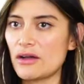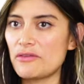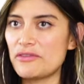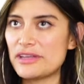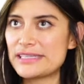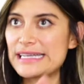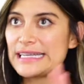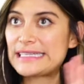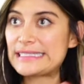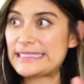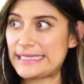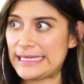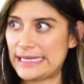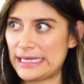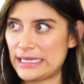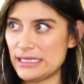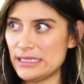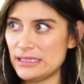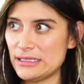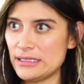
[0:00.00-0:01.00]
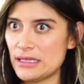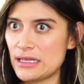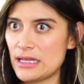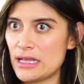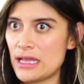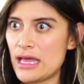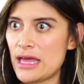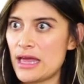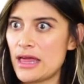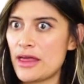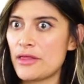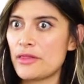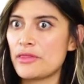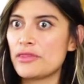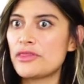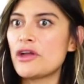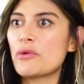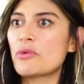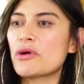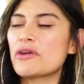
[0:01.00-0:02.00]
of his idea. Mm-hmm.
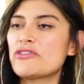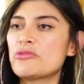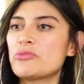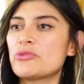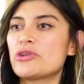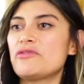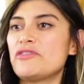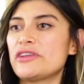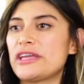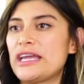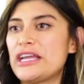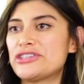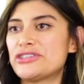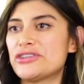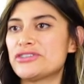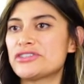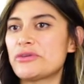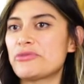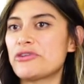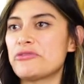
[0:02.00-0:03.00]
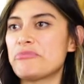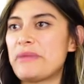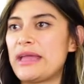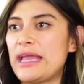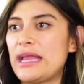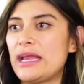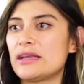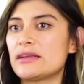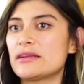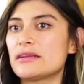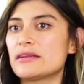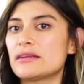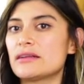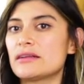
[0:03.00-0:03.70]
There were a few modifications that we made